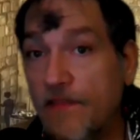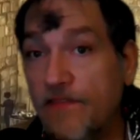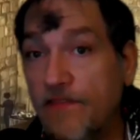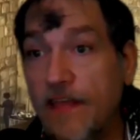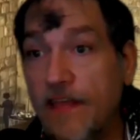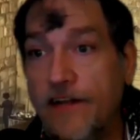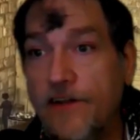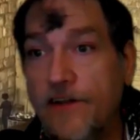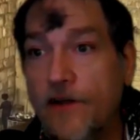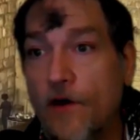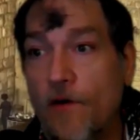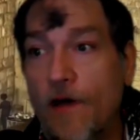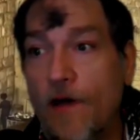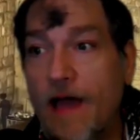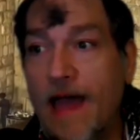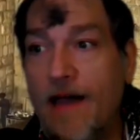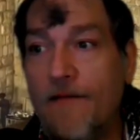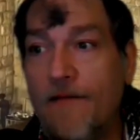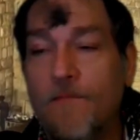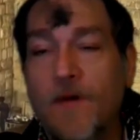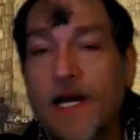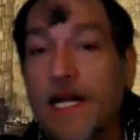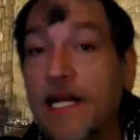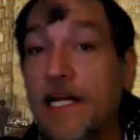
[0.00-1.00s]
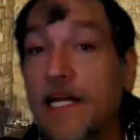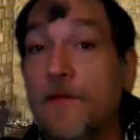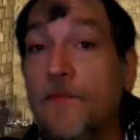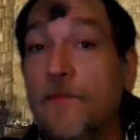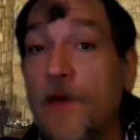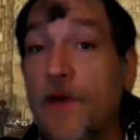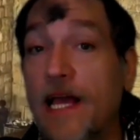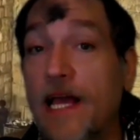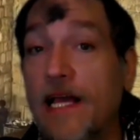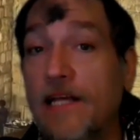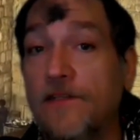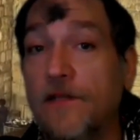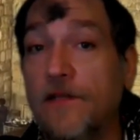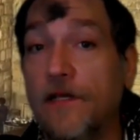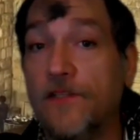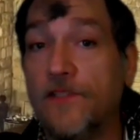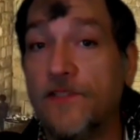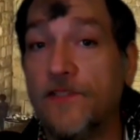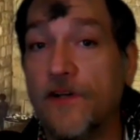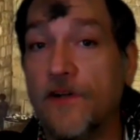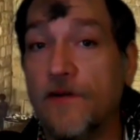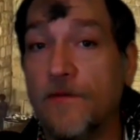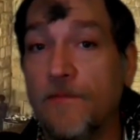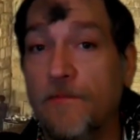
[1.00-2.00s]
that don't have money to pay
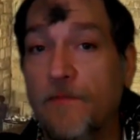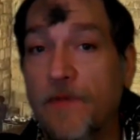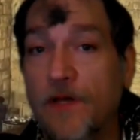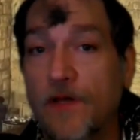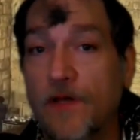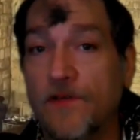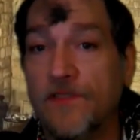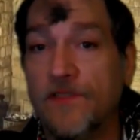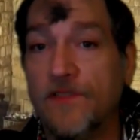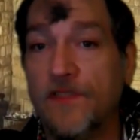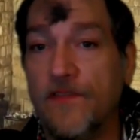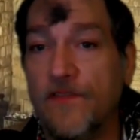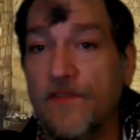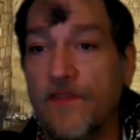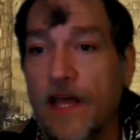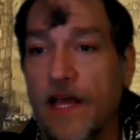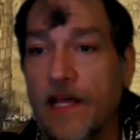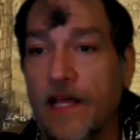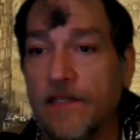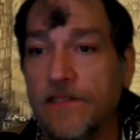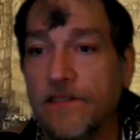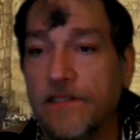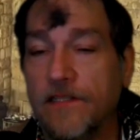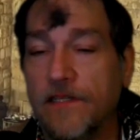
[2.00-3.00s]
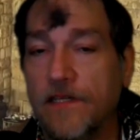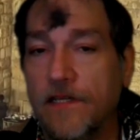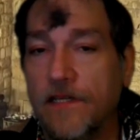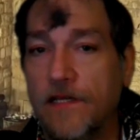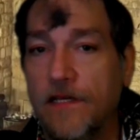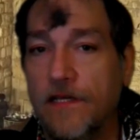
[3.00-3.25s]
certain bills and things,